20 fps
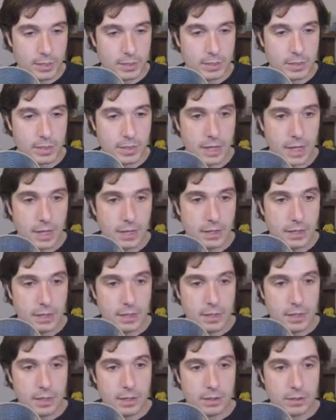see that
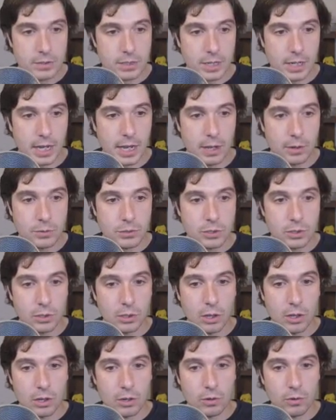there's a console
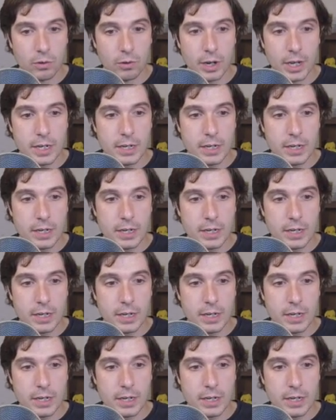log right